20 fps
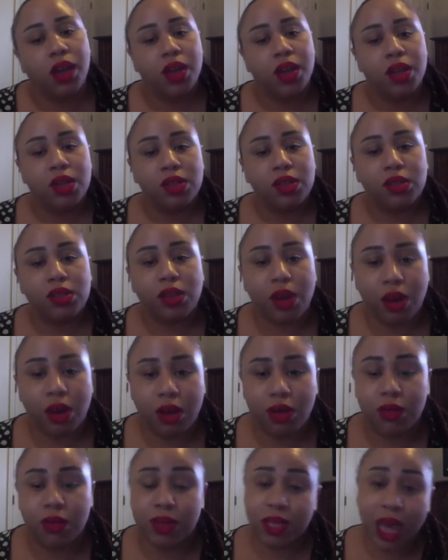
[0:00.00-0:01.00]

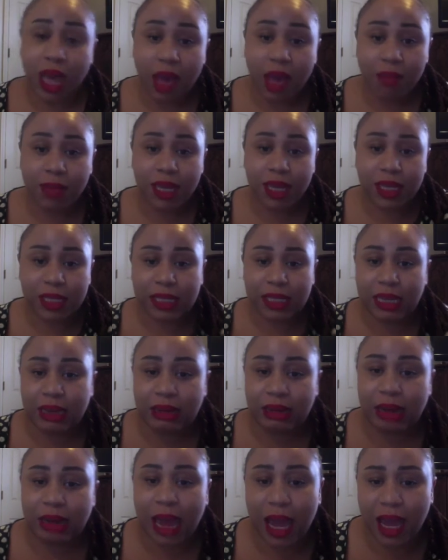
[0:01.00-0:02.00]
So with that being
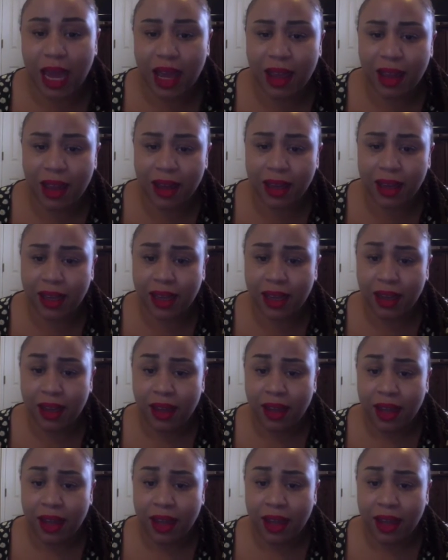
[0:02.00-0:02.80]
said, I